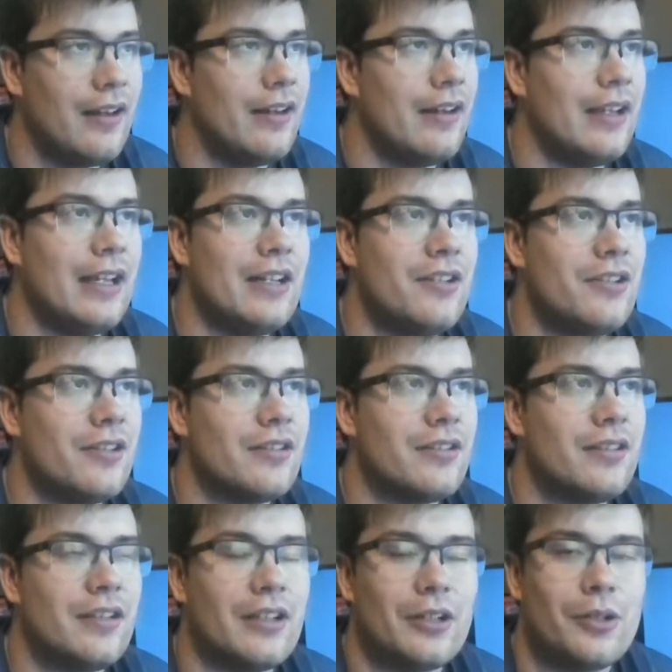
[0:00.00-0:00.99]
it's just an
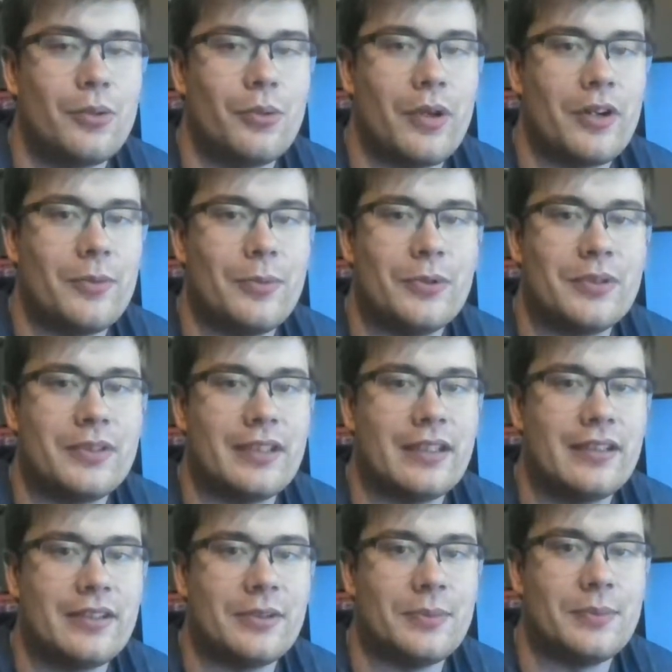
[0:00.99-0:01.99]
incredible
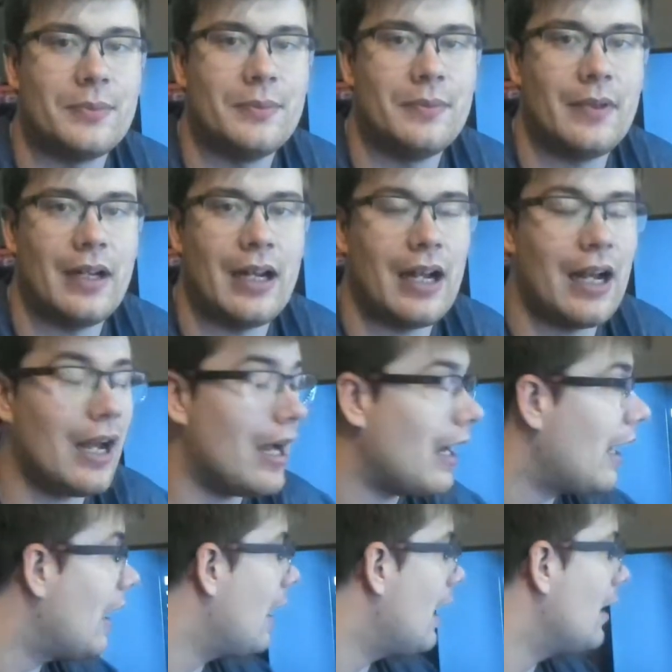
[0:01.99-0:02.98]
system.
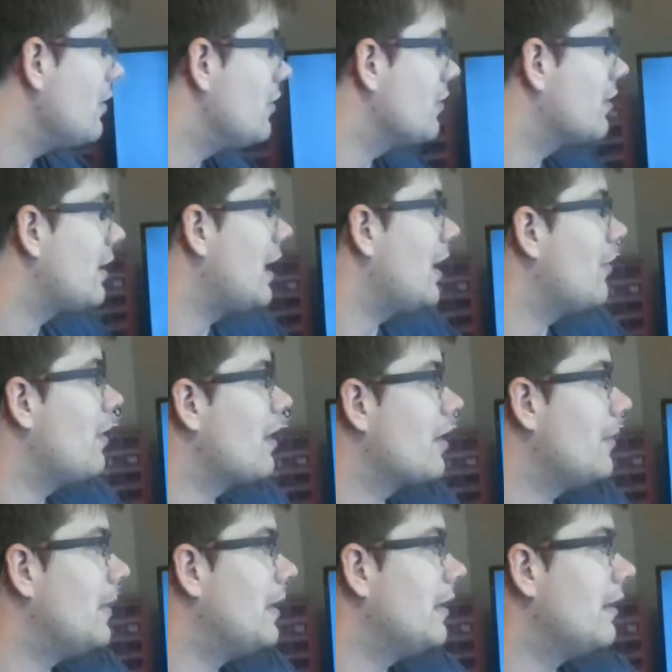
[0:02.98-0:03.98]
I just can't
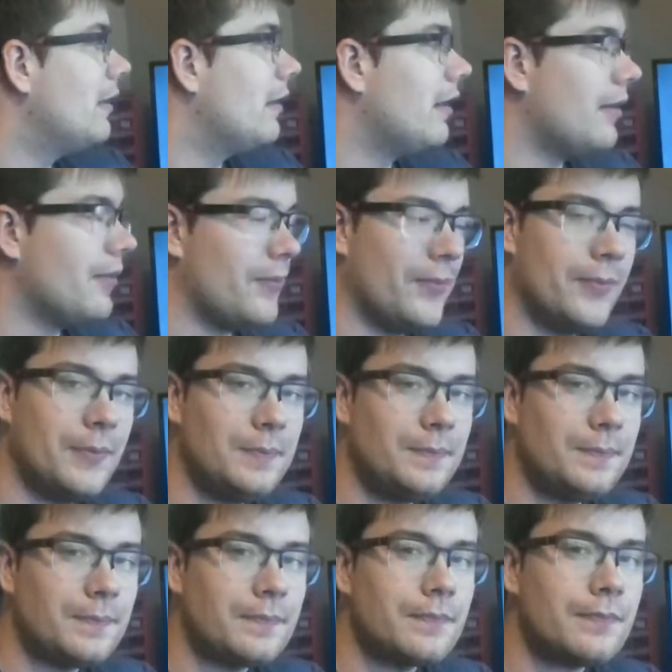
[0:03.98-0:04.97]
recommend it enough.
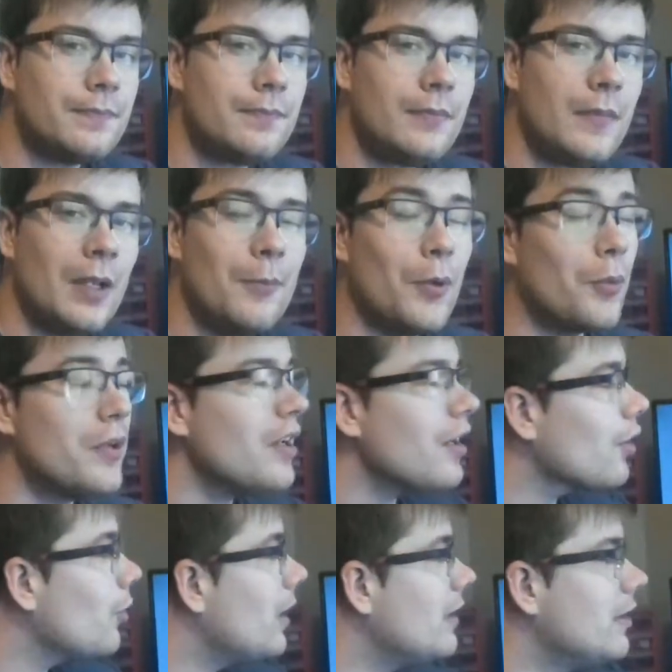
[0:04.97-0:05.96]
But we're not
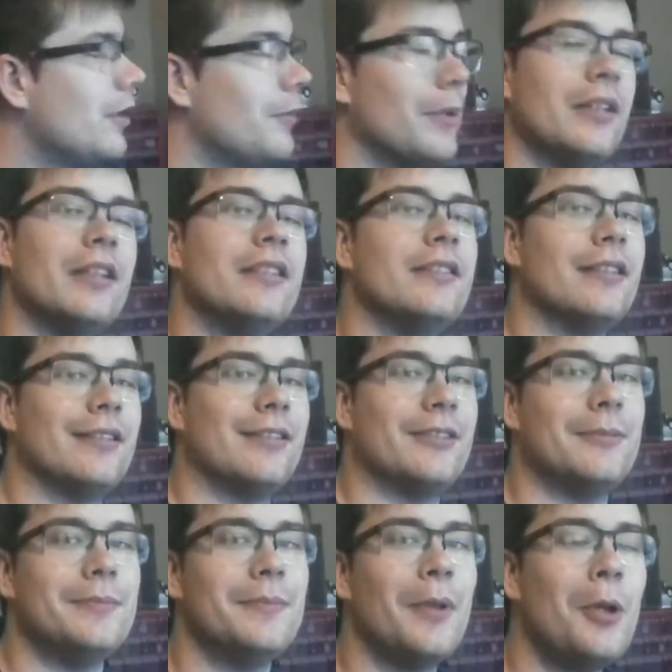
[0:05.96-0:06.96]
quite done with this system.
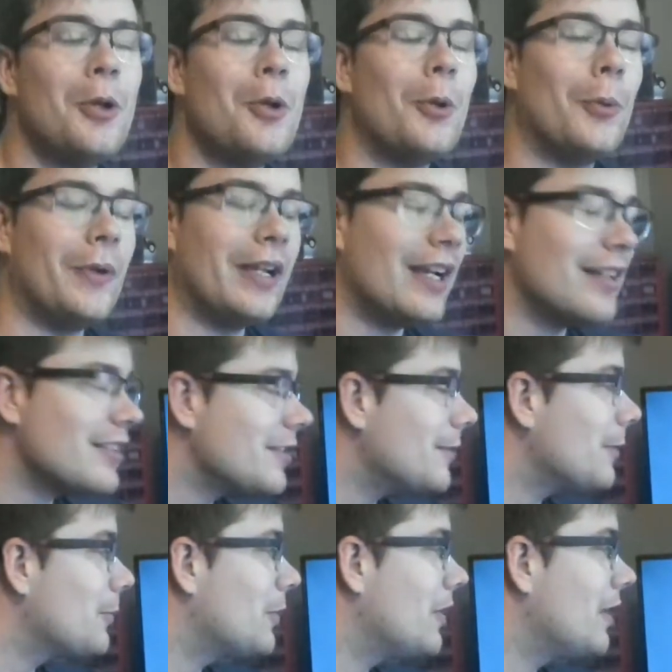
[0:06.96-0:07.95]
We got some
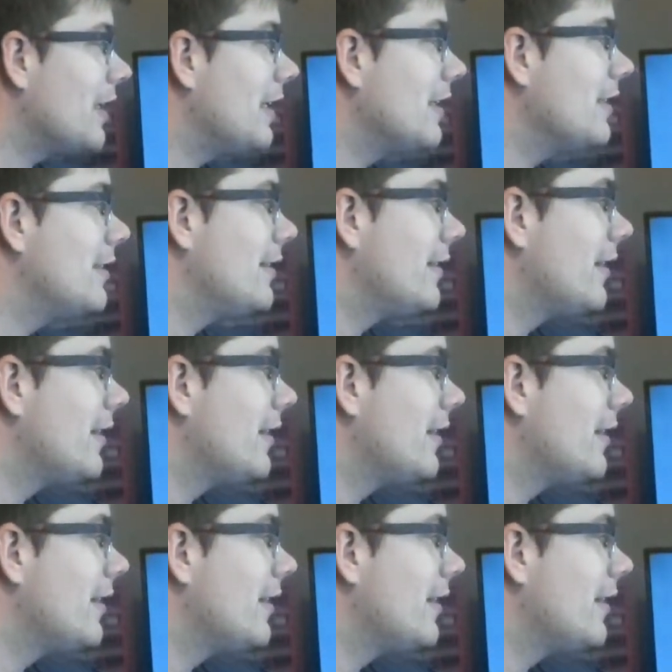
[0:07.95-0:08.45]
upgrades.